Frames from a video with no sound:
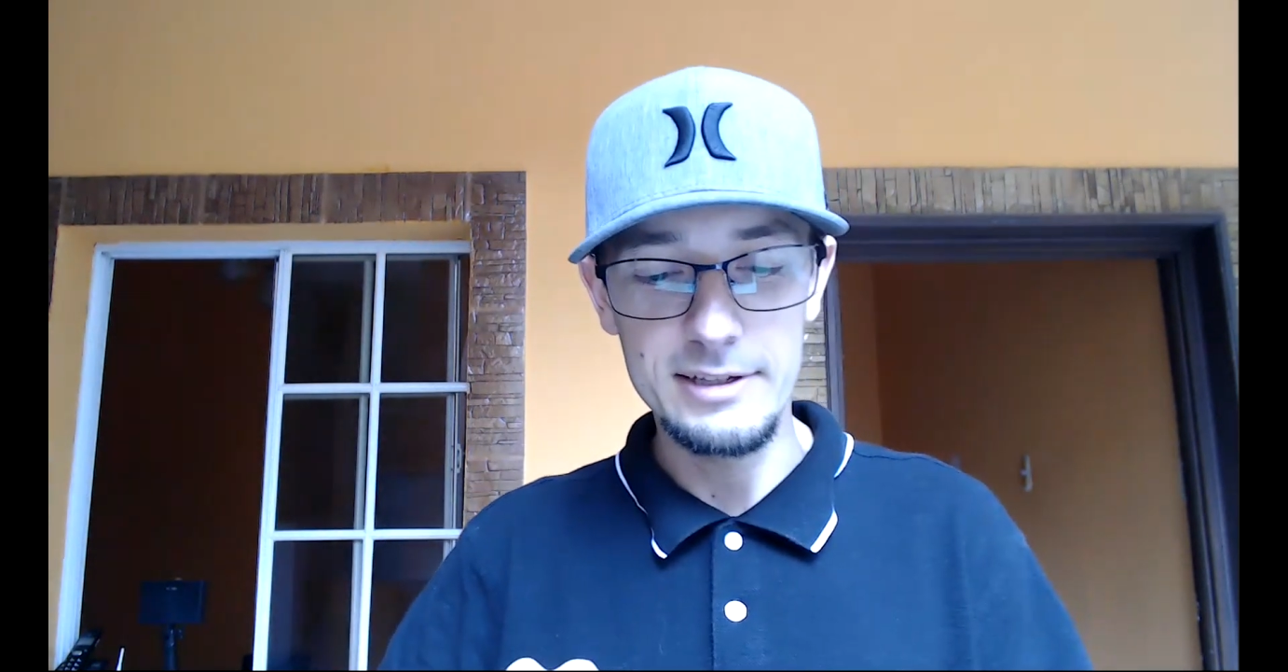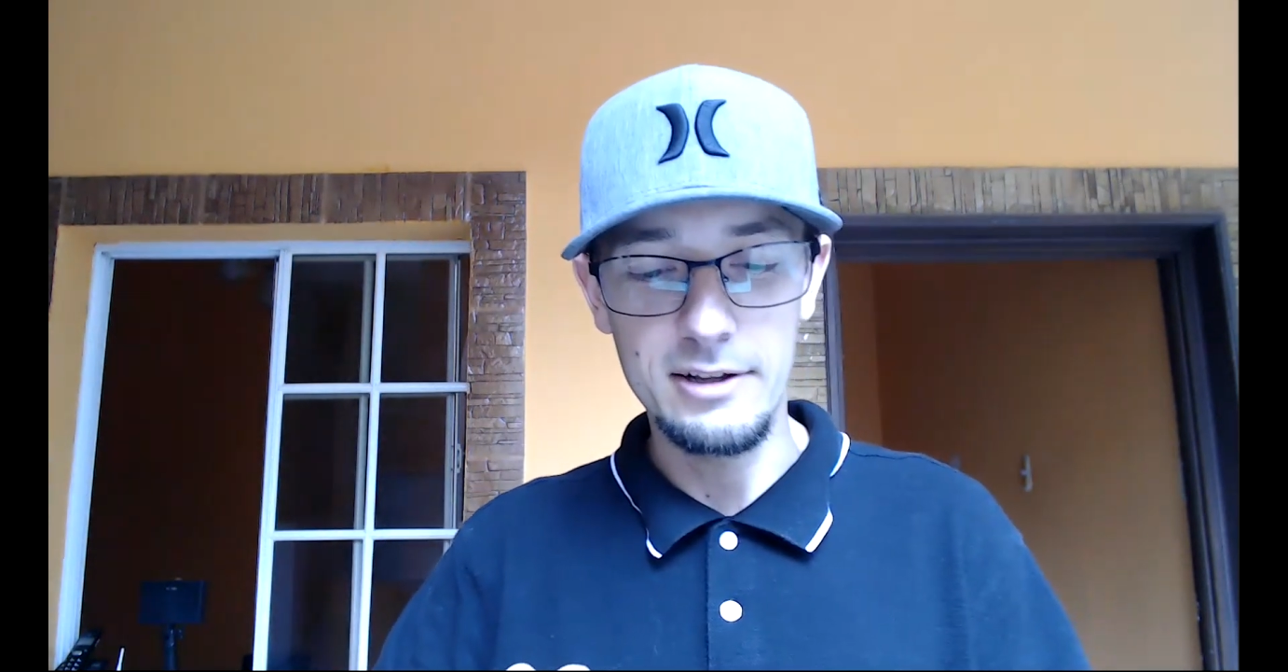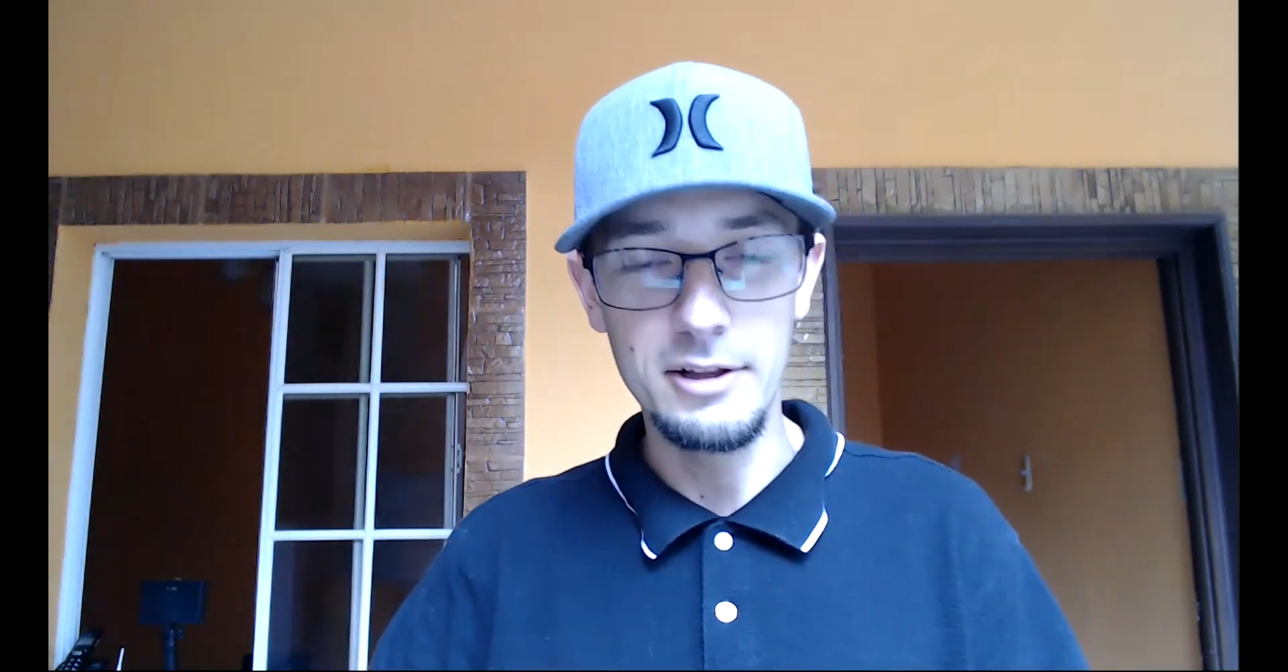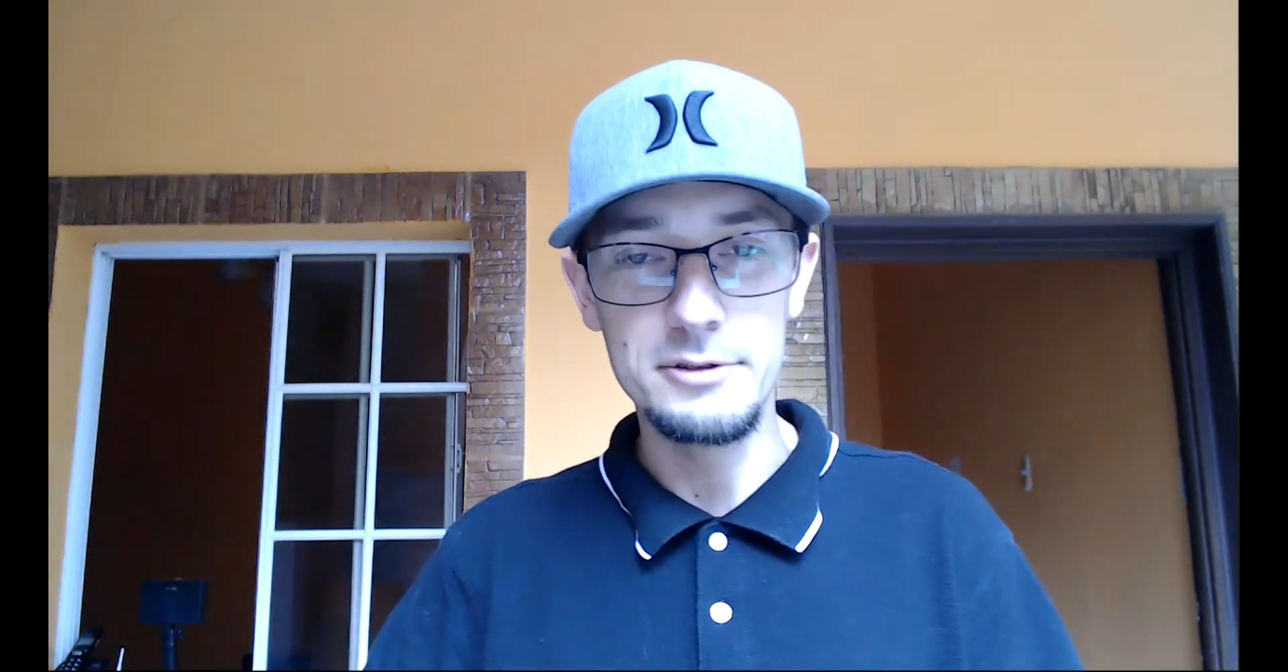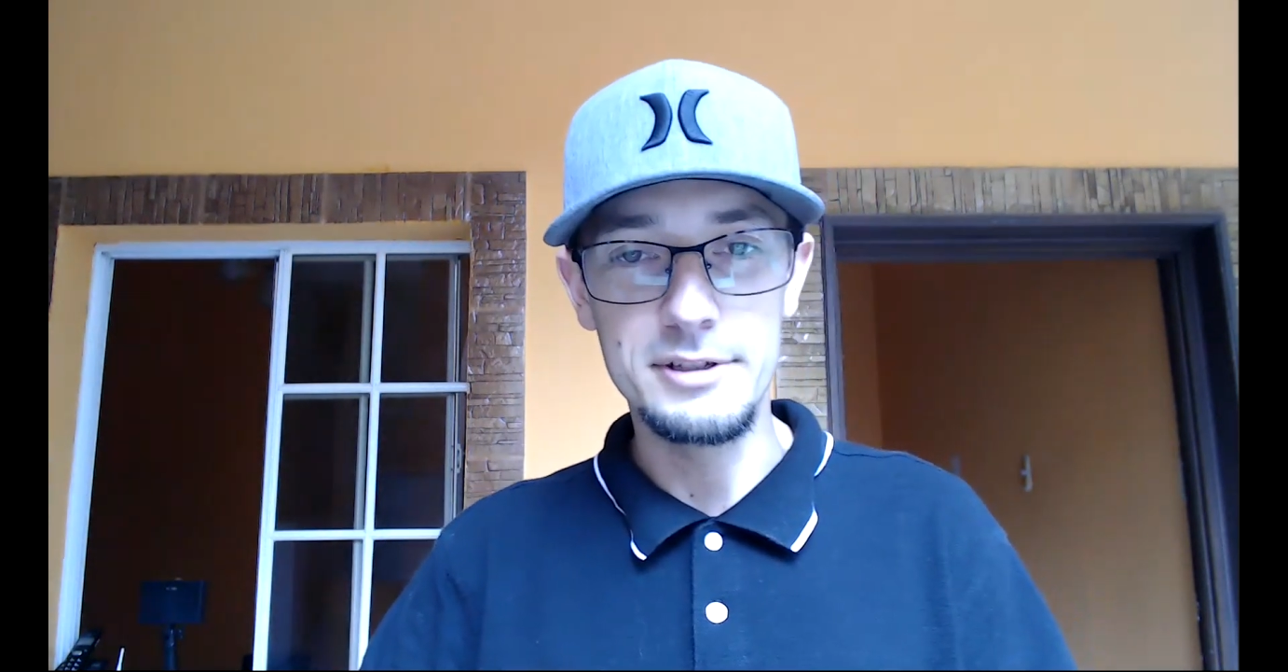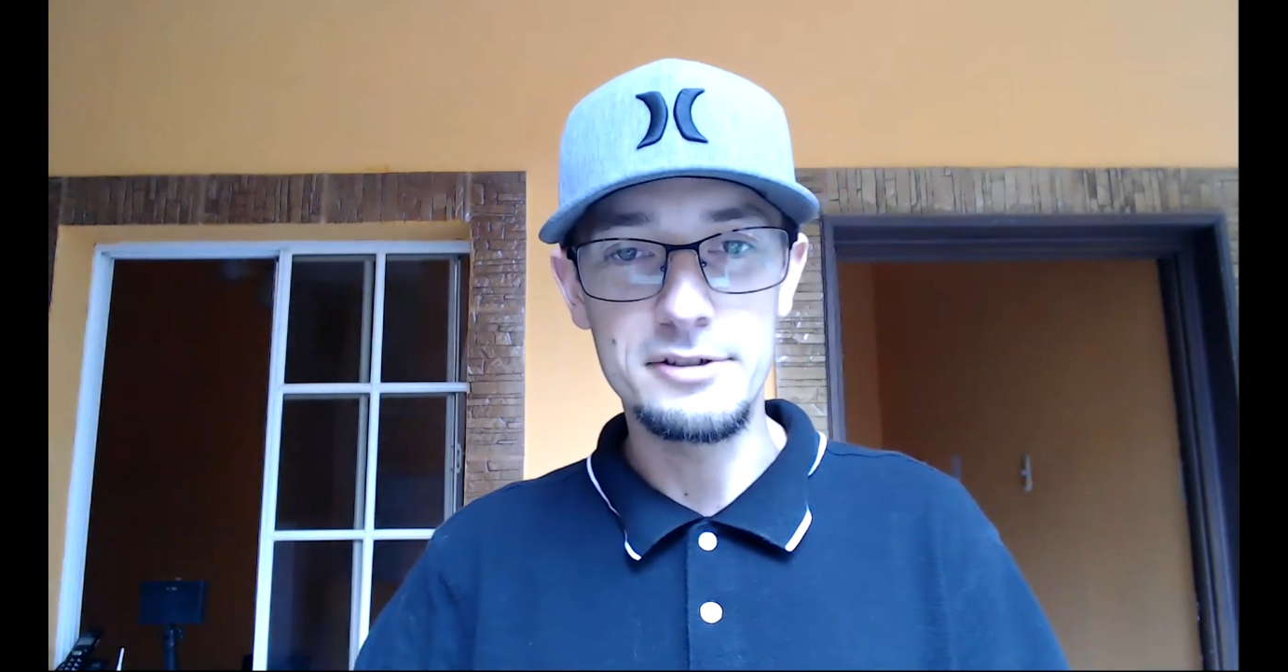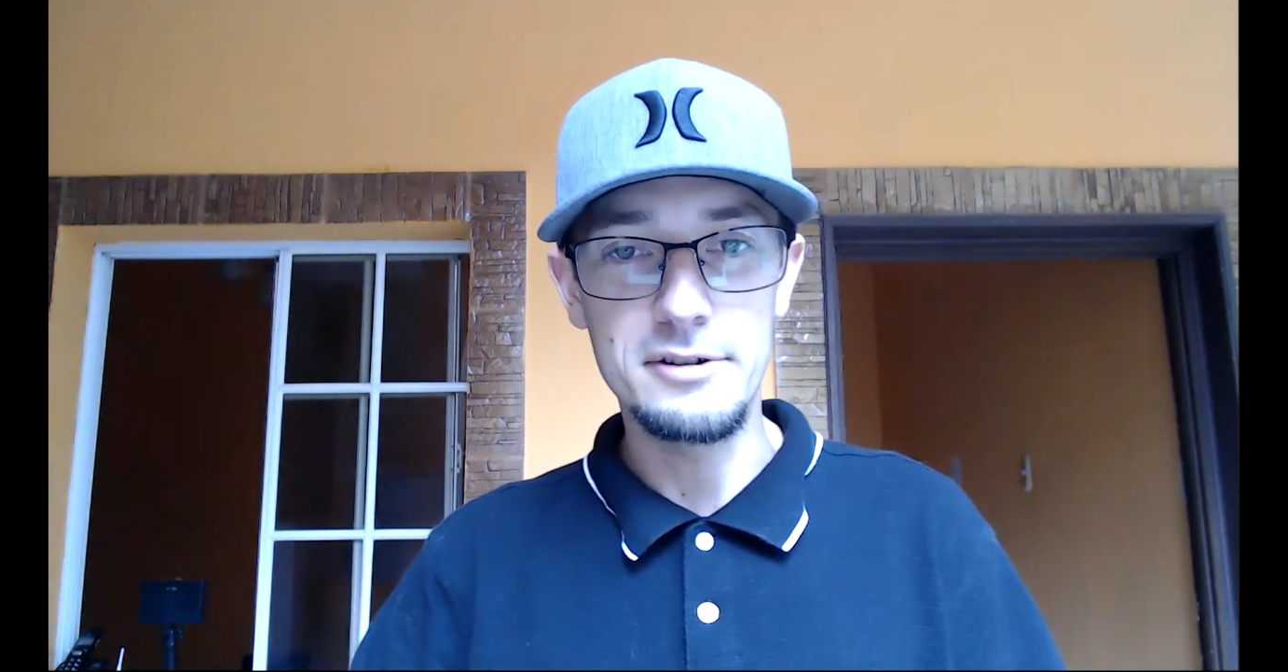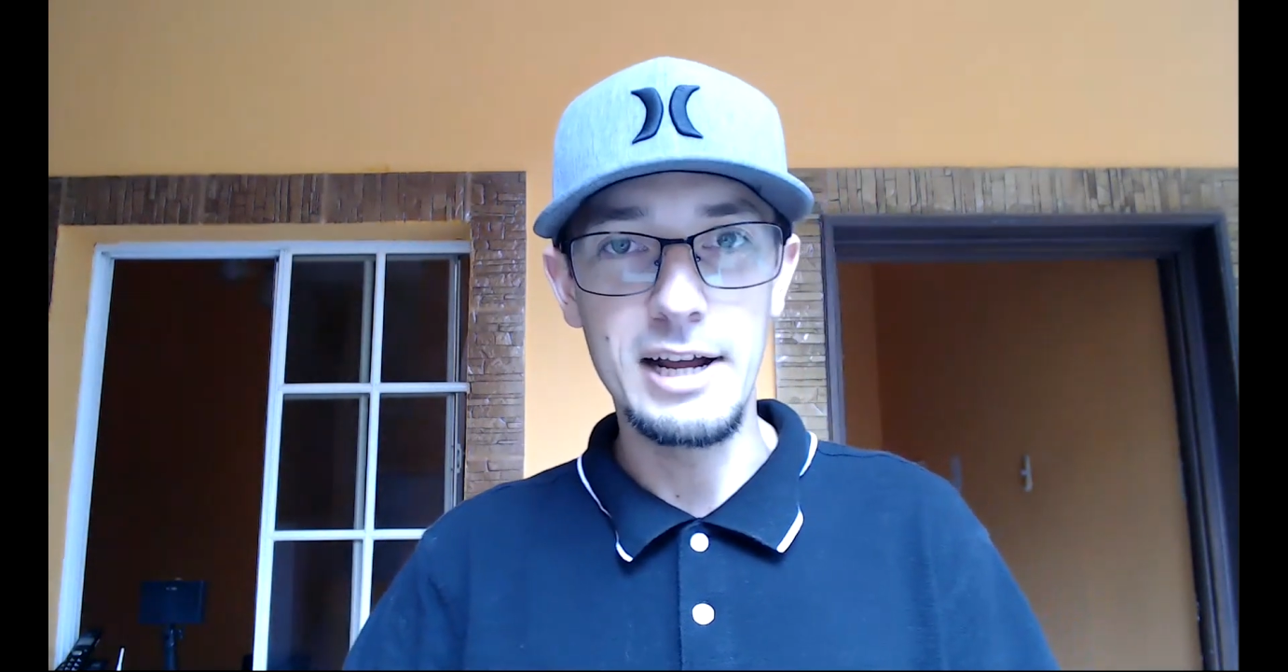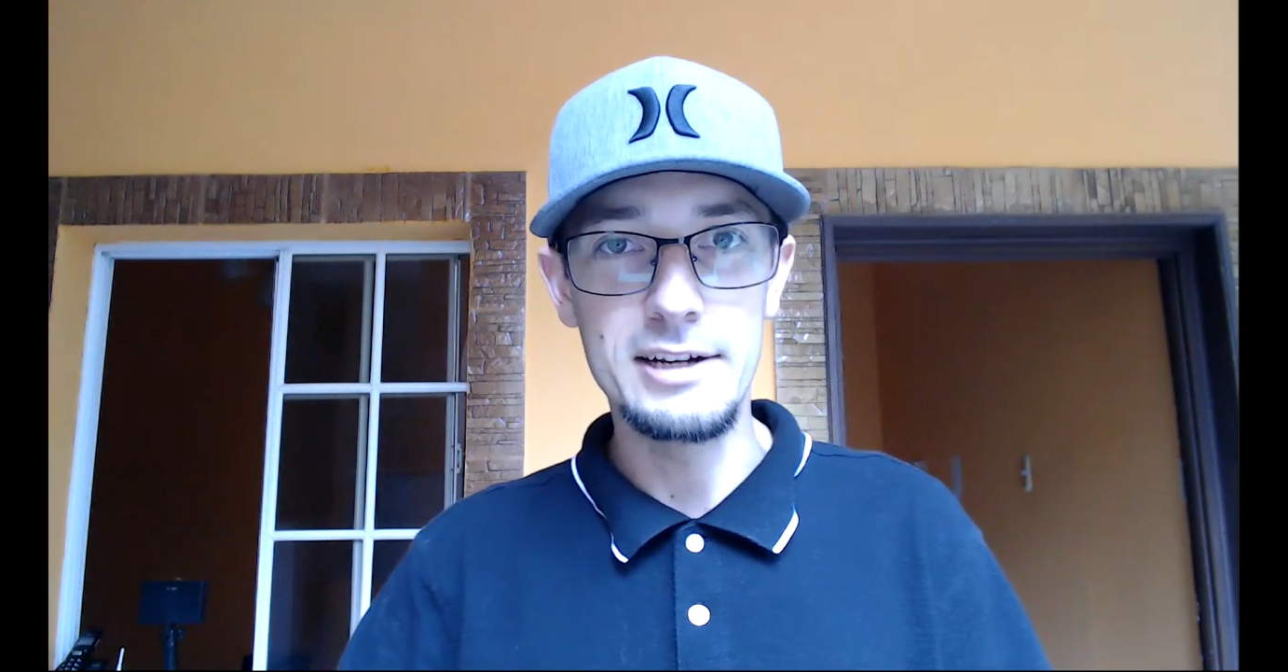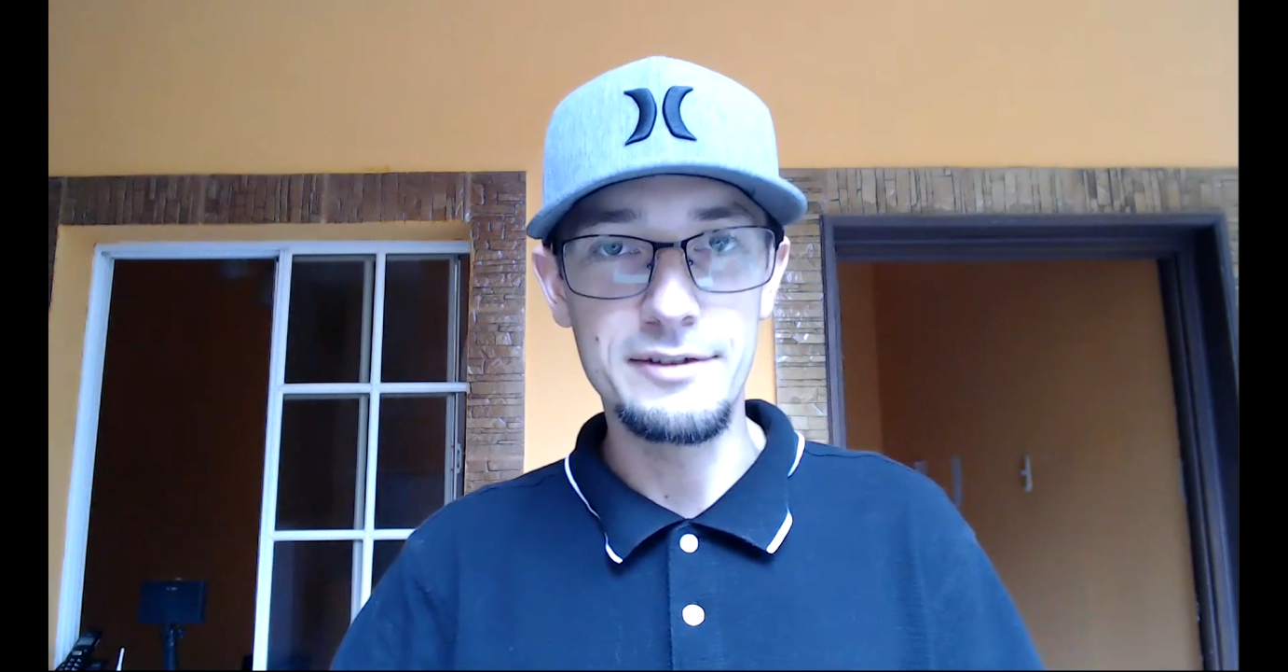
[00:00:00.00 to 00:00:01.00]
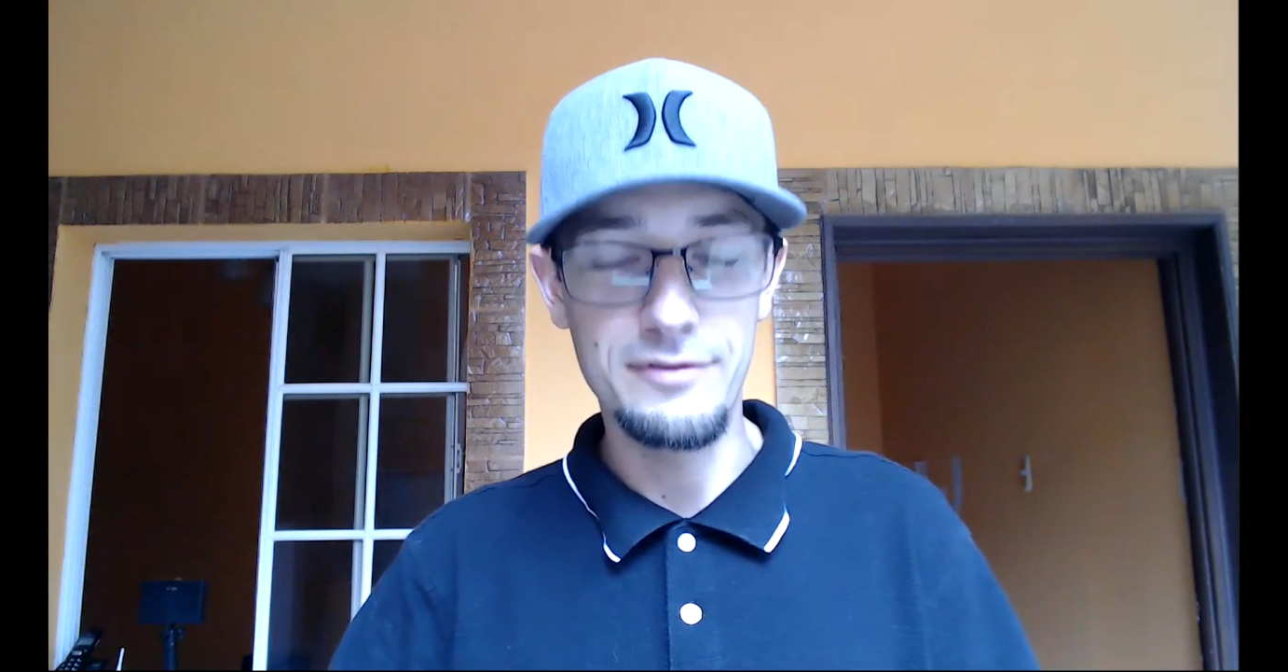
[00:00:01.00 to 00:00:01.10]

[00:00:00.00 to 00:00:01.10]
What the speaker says: closing strategy